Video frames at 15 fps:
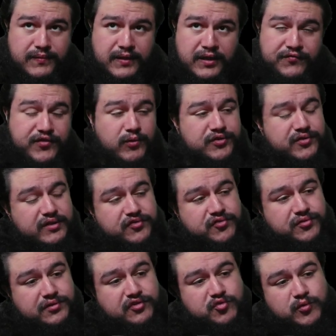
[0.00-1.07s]
If you want to listen
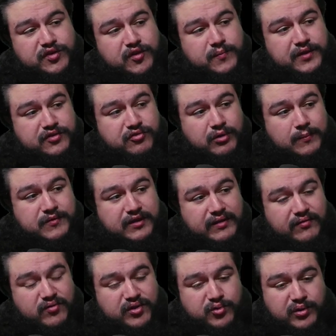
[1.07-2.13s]
to this without me interrupting
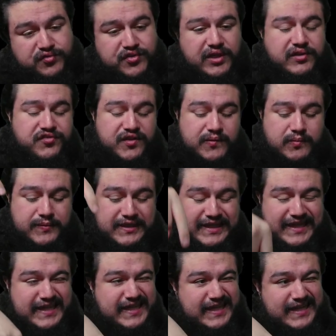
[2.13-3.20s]
every 3 seconds, I will be
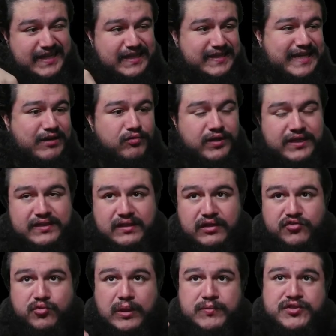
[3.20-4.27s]
linking it down in the
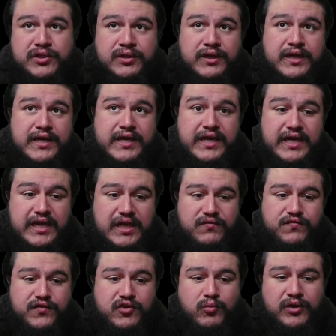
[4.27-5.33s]
description.
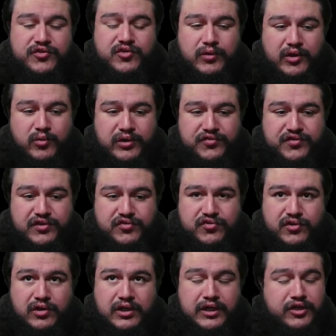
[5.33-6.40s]
If you want to request a
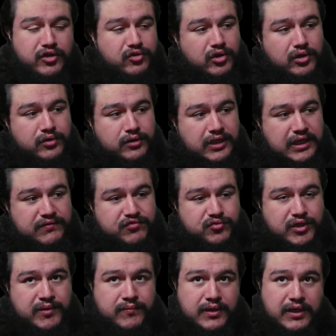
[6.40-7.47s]
song and you're not on the live
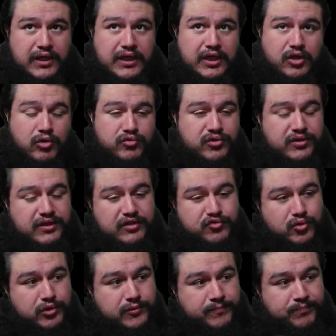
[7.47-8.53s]
stream, go to the
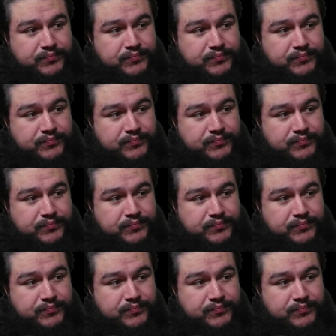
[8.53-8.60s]
Discord.